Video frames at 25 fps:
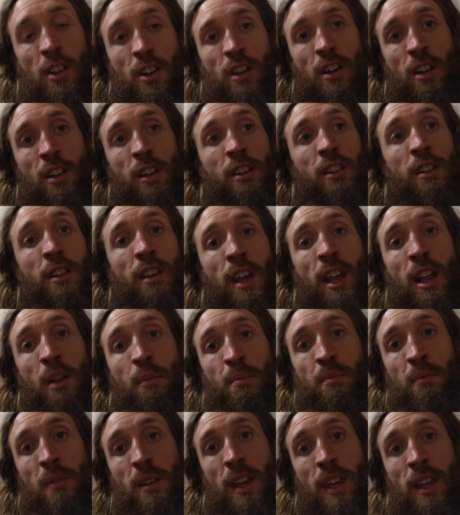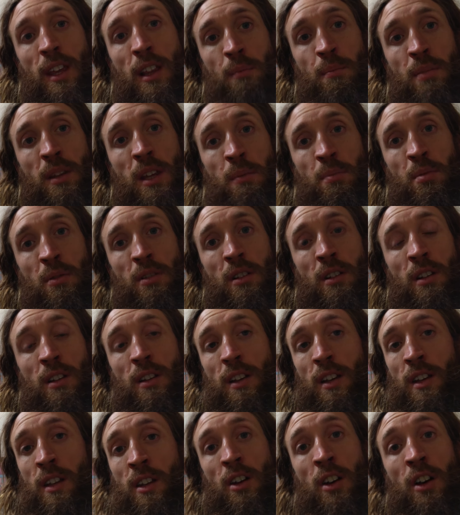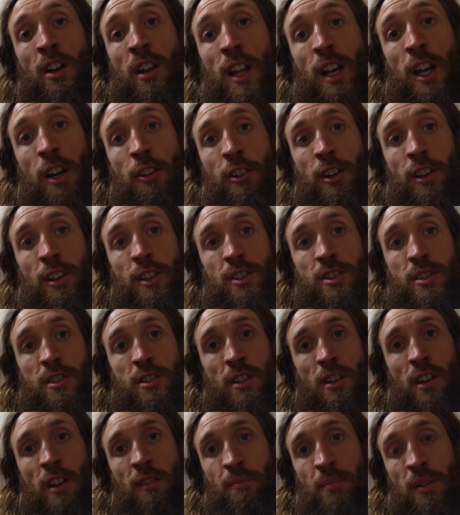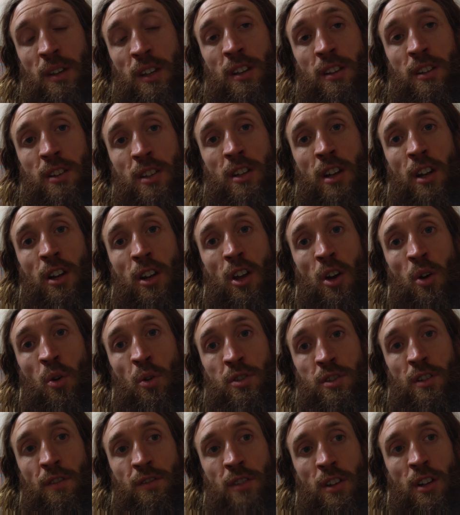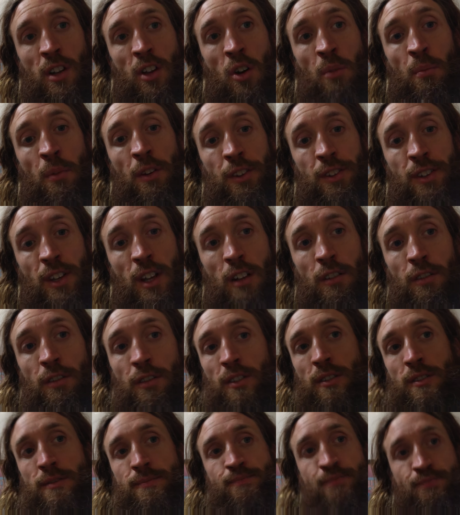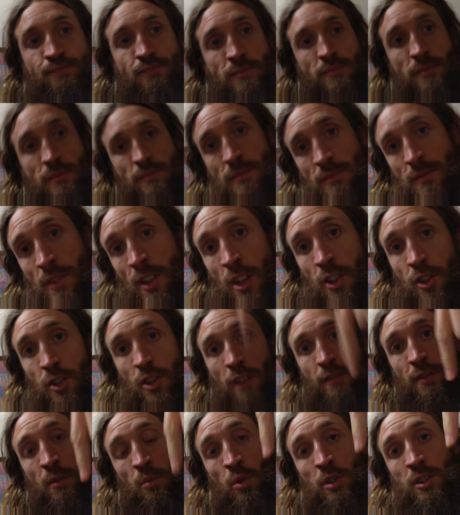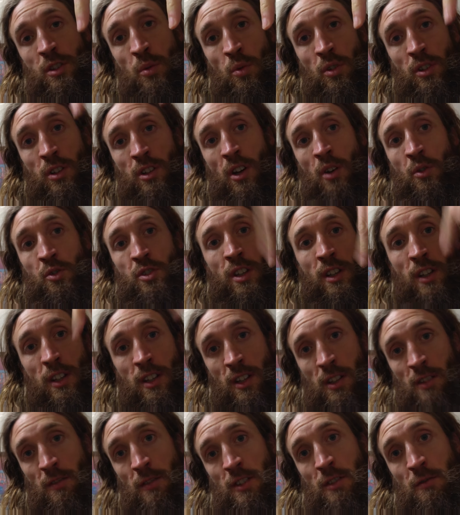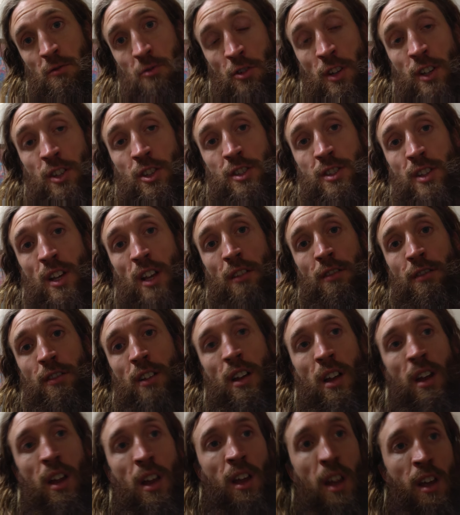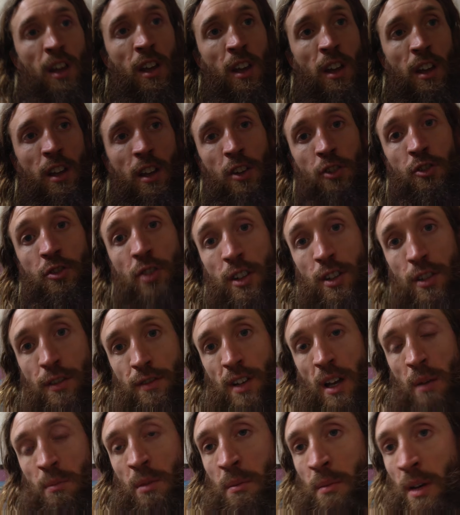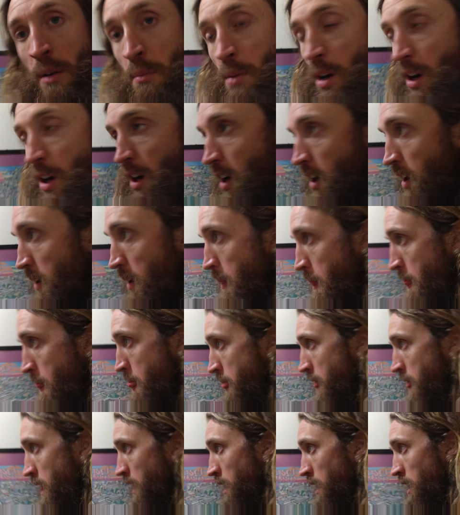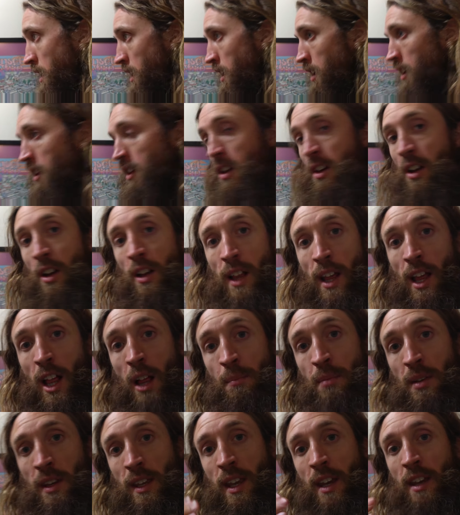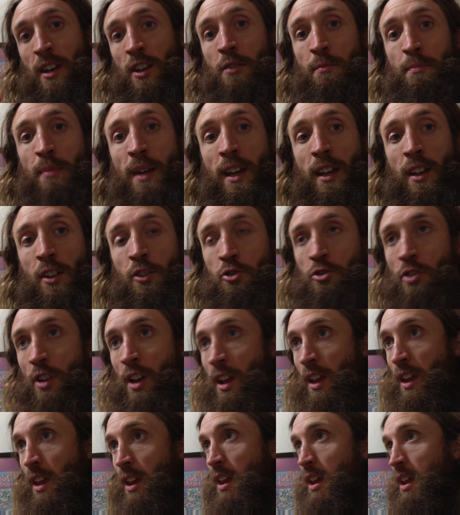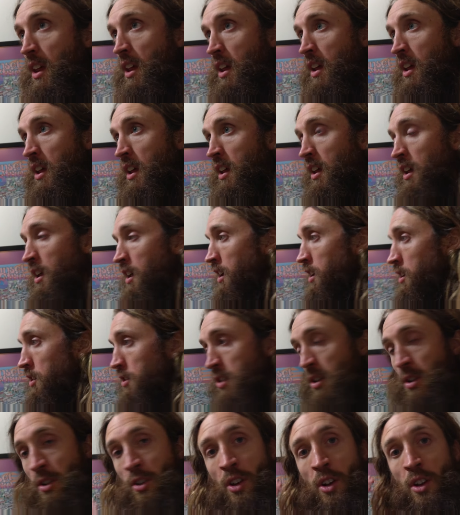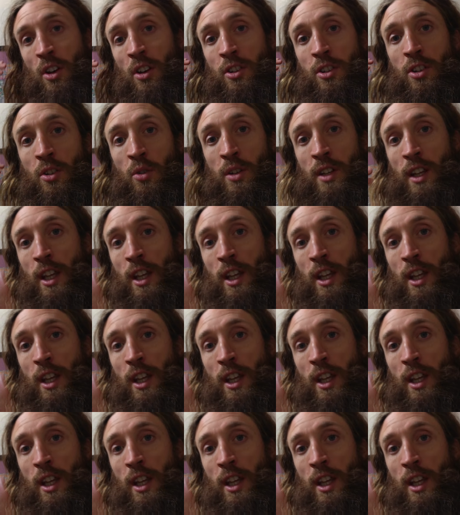I can help heal people in all areas. I've been to the lowest of the low myself. So for one-to-one coaching, treat yourself, treat your family member. I'll help you get back on track. So I'm gonna do